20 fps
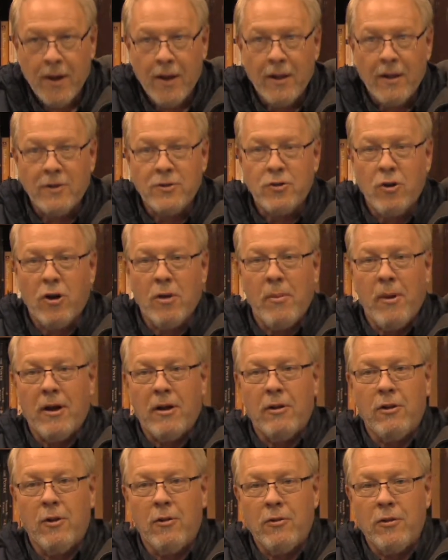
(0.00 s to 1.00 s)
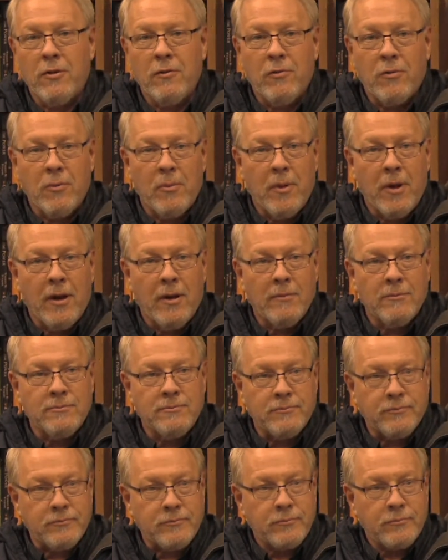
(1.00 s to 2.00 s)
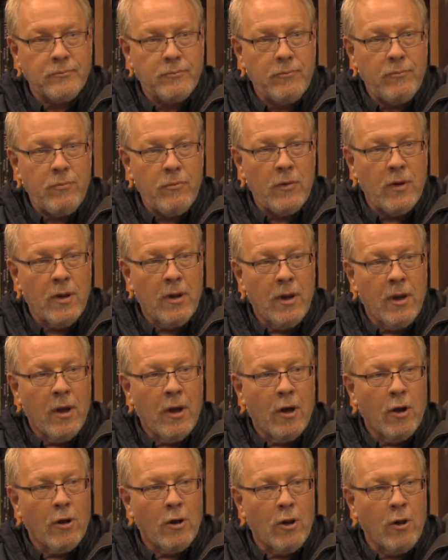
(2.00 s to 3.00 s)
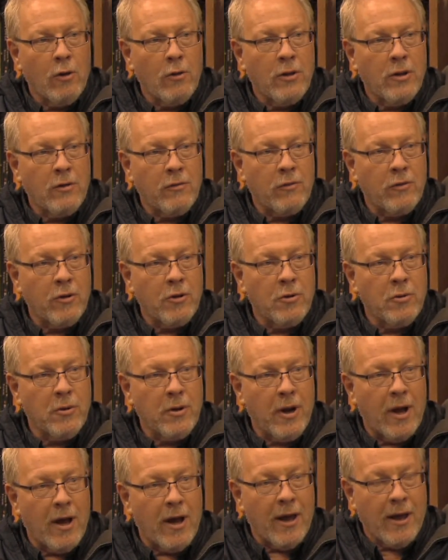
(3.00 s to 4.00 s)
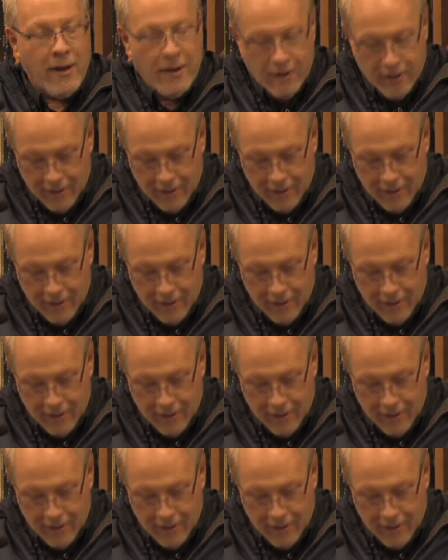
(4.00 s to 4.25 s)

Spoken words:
Let's talk about clothing for a minute. Clothing for you and I